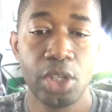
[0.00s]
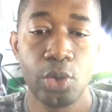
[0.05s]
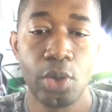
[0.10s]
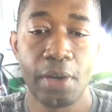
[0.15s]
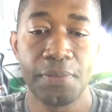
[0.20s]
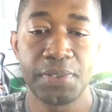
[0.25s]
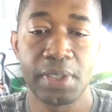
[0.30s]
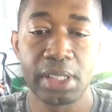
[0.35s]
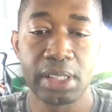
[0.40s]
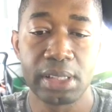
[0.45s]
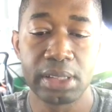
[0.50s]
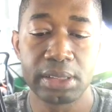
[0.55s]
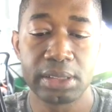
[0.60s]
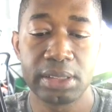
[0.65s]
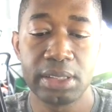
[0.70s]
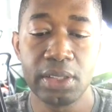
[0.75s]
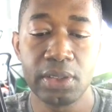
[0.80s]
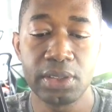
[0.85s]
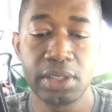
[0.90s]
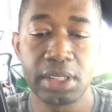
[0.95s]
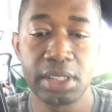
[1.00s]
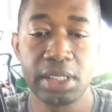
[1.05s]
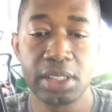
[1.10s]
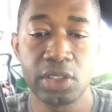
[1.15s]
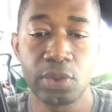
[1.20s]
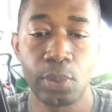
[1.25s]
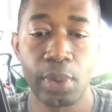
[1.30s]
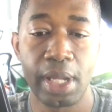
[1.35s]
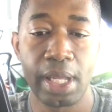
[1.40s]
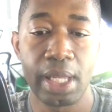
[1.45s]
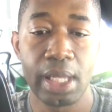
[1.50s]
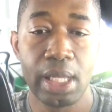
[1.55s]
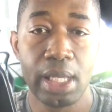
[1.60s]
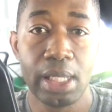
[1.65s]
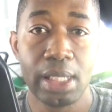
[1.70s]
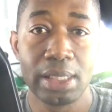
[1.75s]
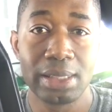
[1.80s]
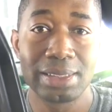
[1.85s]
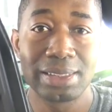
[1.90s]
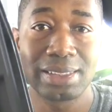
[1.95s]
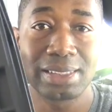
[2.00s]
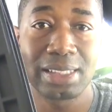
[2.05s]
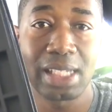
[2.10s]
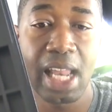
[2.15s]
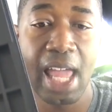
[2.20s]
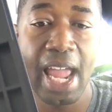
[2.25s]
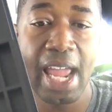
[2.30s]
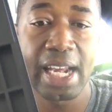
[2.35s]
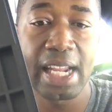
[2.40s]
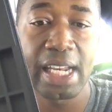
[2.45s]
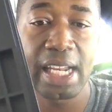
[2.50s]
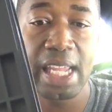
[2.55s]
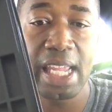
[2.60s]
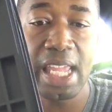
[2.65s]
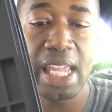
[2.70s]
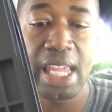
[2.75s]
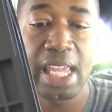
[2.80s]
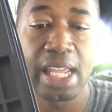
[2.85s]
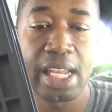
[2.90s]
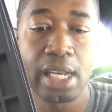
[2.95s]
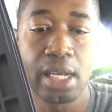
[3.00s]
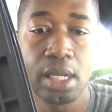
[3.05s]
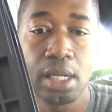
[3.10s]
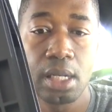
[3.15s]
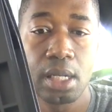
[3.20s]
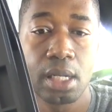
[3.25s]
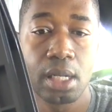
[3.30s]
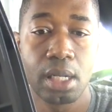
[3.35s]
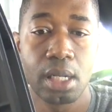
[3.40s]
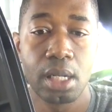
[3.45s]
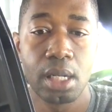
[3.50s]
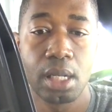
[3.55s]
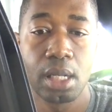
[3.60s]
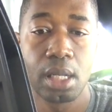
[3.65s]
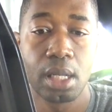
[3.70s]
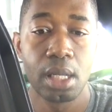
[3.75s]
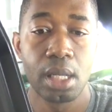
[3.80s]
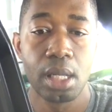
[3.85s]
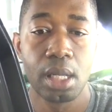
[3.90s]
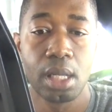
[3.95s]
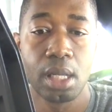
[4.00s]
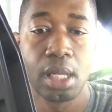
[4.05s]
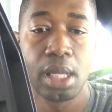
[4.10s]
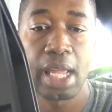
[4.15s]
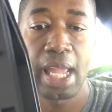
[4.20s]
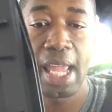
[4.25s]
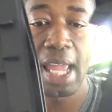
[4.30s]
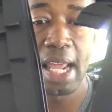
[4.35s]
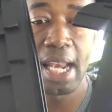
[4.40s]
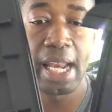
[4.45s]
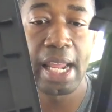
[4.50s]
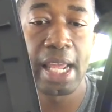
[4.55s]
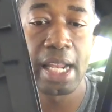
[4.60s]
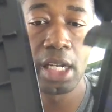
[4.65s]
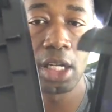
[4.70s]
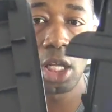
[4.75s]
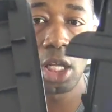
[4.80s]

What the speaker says: You have to tilt it this way, slide it in, and then